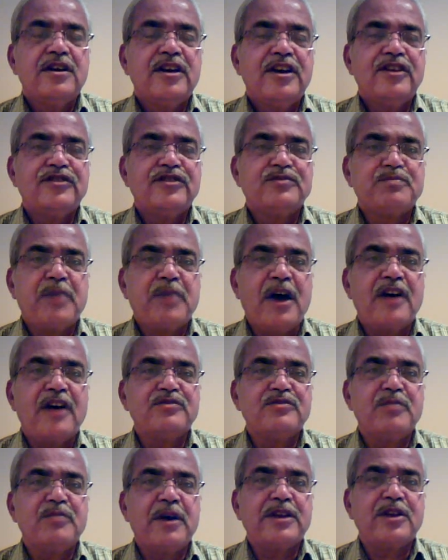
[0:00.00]
is
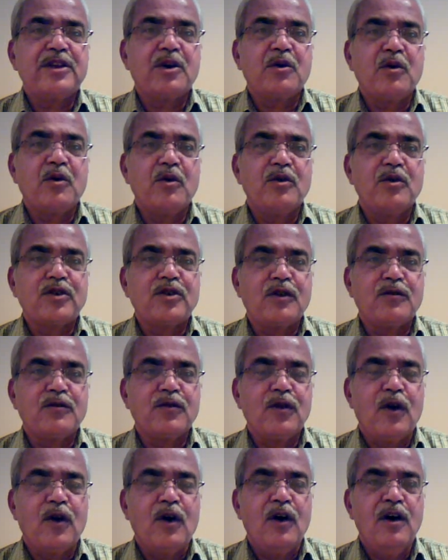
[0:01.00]
passed by the court of
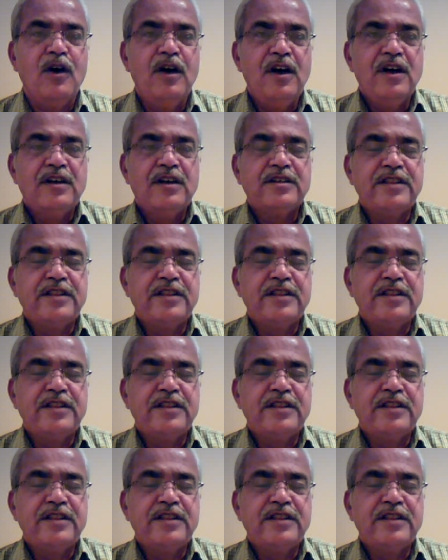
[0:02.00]
law,